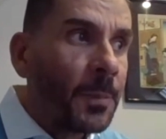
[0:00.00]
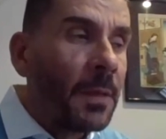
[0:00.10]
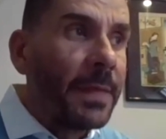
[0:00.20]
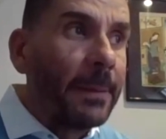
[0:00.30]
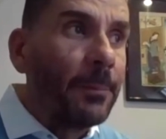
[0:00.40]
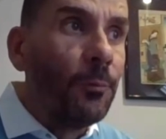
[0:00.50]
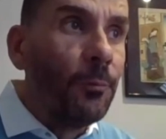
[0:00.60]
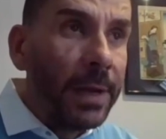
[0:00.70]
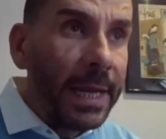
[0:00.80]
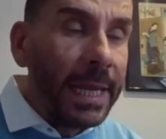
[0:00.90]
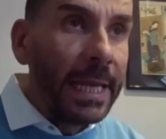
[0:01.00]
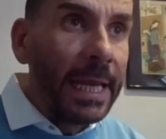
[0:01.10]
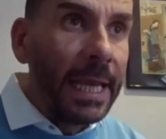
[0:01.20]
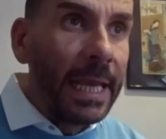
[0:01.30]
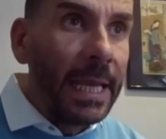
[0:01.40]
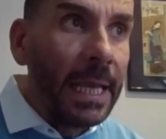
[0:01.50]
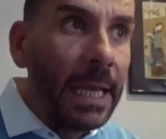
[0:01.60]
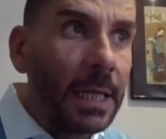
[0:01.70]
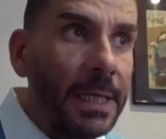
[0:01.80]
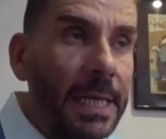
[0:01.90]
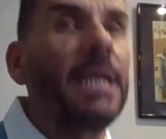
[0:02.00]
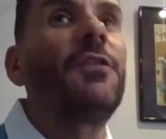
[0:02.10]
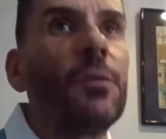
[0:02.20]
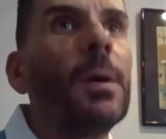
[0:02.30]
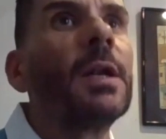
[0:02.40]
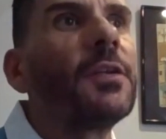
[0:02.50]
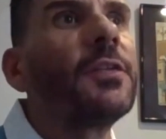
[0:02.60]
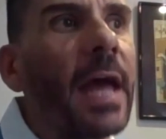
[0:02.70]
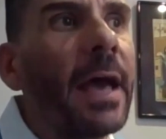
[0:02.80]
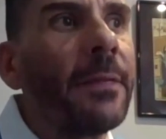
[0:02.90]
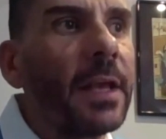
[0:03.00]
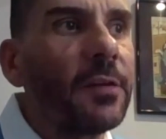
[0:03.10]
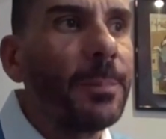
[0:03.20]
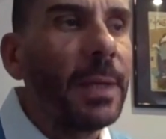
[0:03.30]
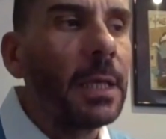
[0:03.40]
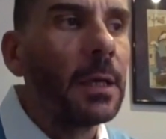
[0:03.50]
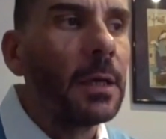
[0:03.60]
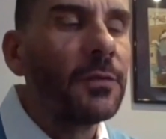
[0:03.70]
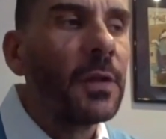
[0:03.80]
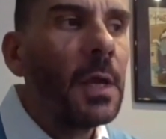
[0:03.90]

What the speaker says: They really need to understand this because,